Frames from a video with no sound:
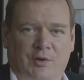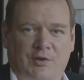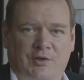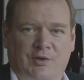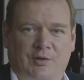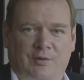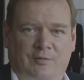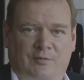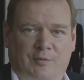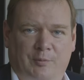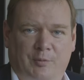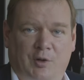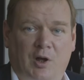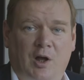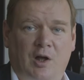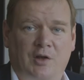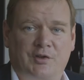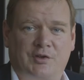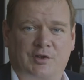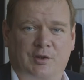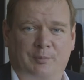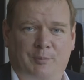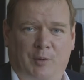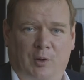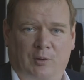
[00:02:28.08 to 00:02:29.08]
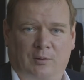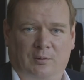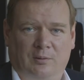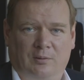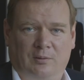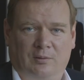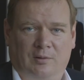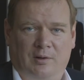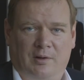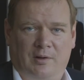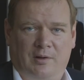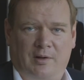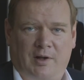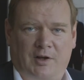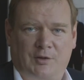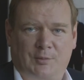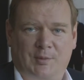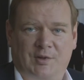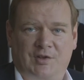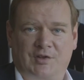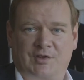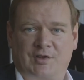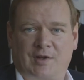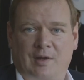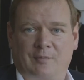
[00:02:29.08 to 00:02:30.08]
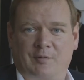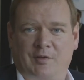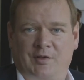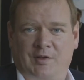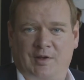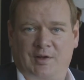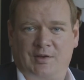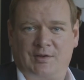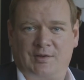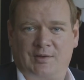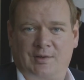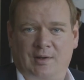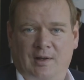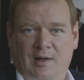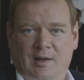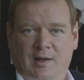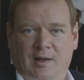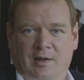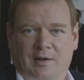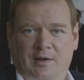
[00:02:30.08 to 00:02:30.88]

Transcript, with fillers: us from Cask to Bottle as we discover this